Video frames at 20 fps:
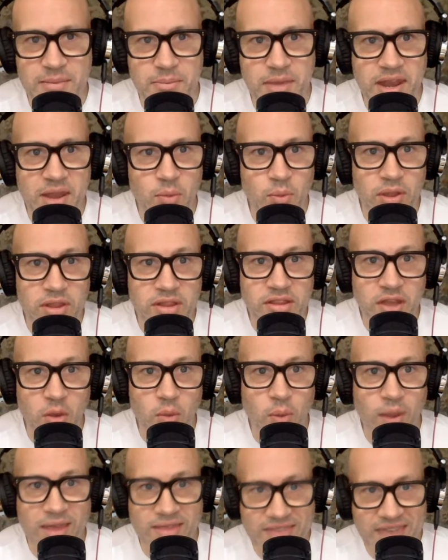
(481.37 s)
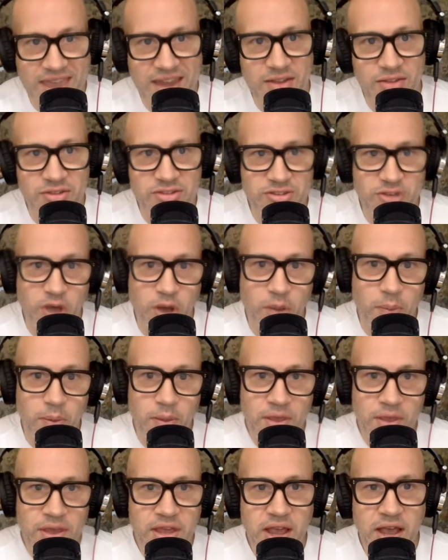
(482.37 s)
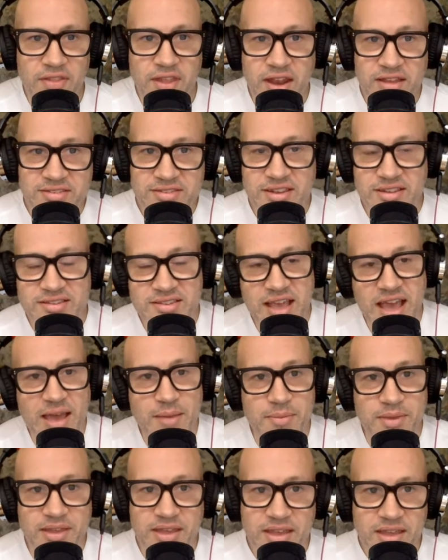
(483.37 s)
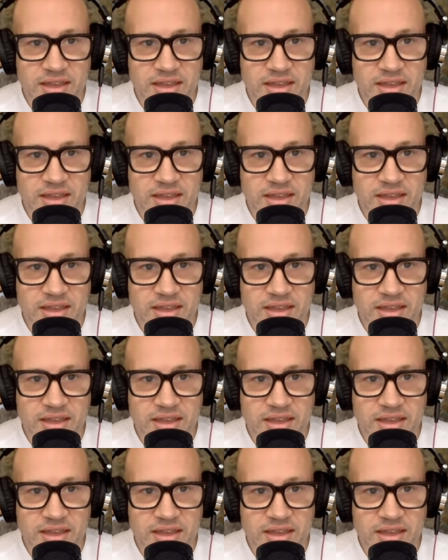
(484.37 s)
eight-minute window where they're on top? Mm. And the rest of the time,